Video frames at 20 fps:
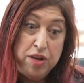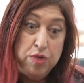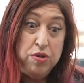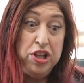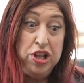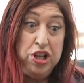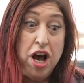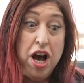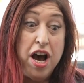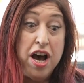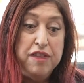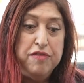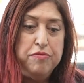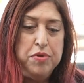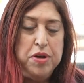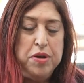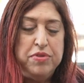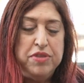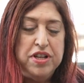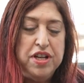There were a lot
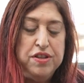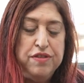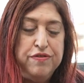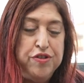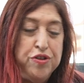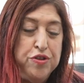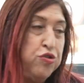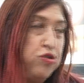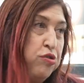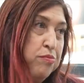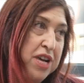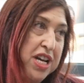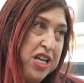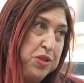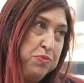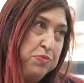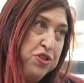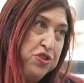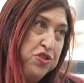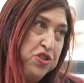of people at the funeral.
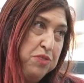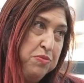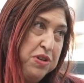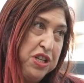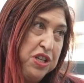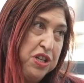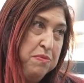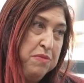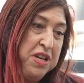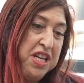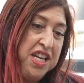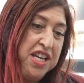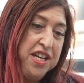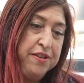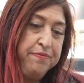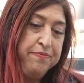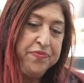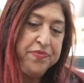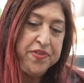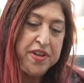My husband used to be a
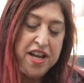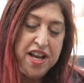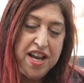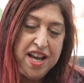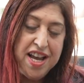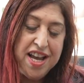comedian.